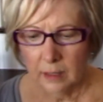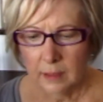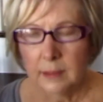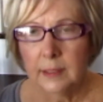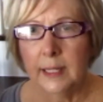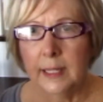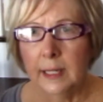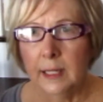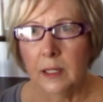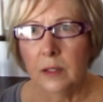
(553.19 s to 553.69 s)

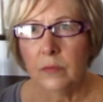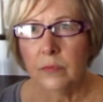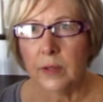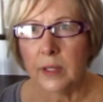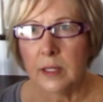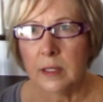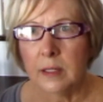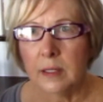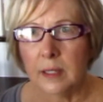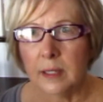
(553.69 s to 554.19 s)
leave
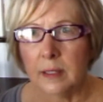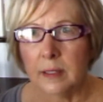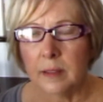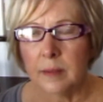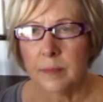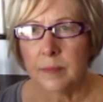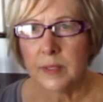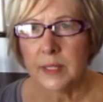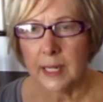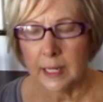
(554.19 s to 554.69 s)
and
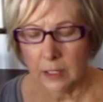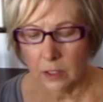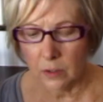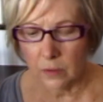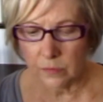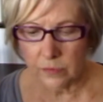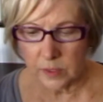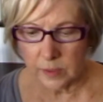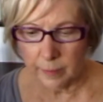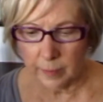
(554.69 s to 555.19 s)
um, take
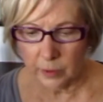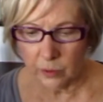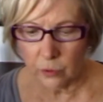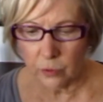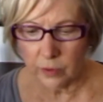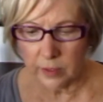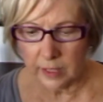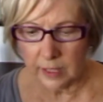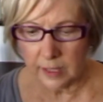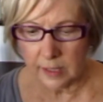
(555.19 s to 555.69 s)
care of some other
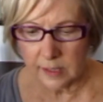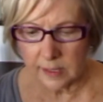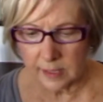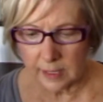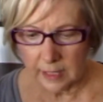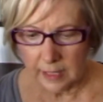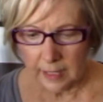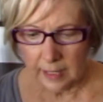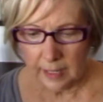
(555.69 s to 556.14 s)
things.